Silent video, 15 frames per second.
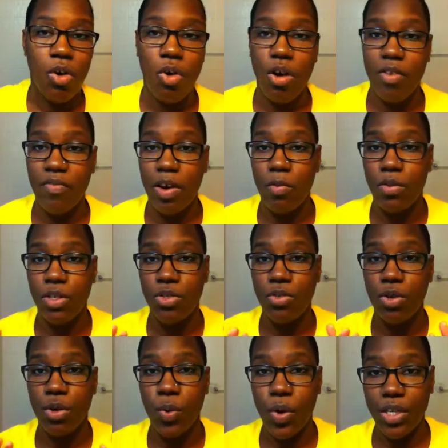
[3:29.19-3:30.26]
or if I want to
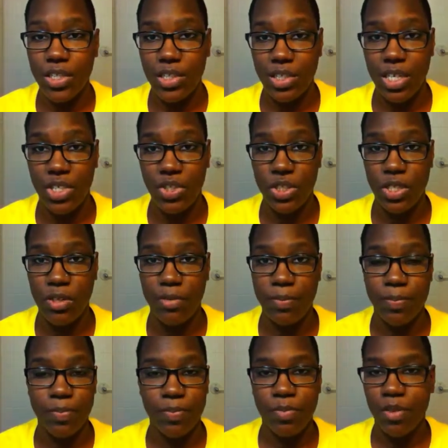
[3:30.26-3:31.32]
do a quick
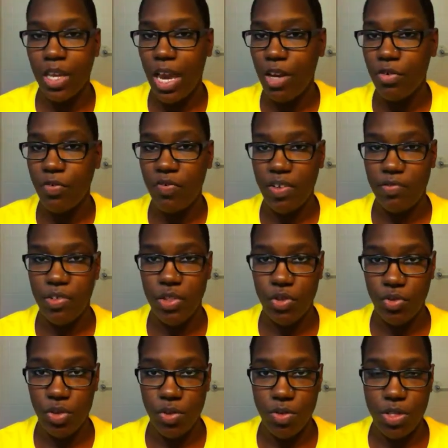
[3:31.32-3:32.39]
session, I do 50
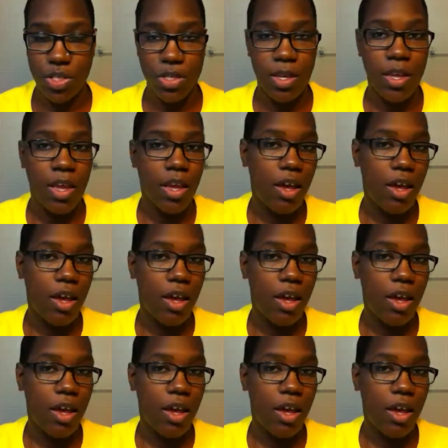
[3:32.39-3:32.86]
strokes.